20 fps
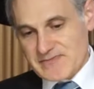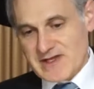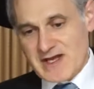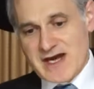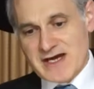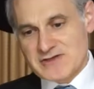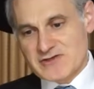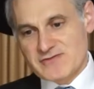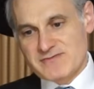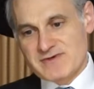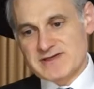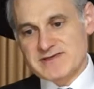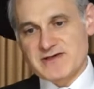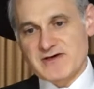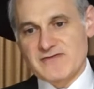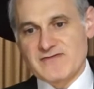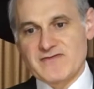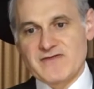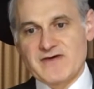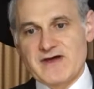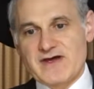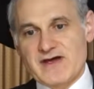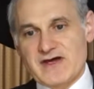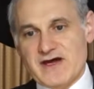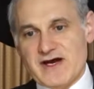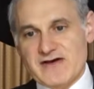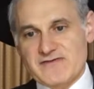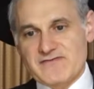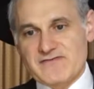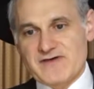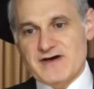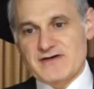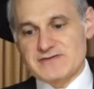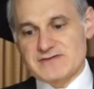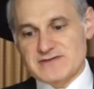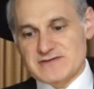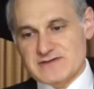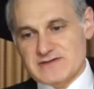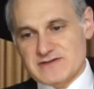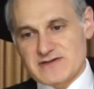I know myself. I
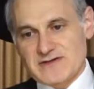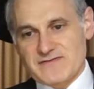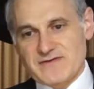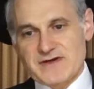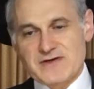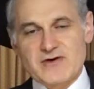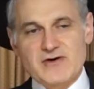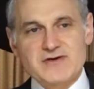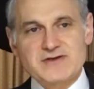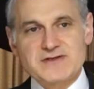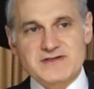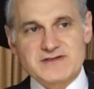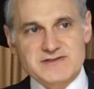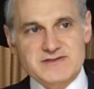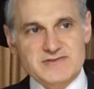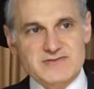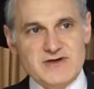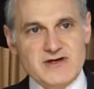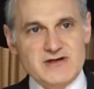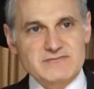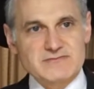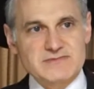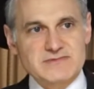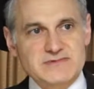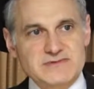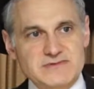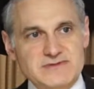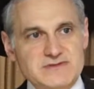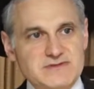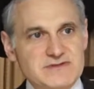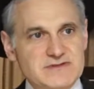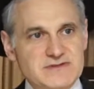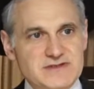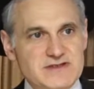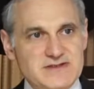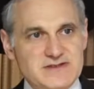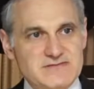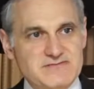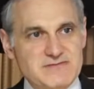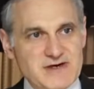found if I go onto Instagram,
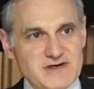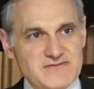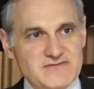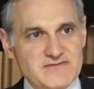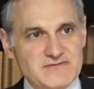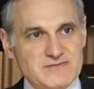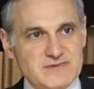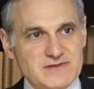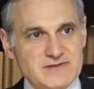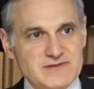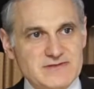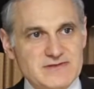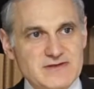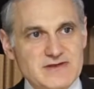it's bad for me.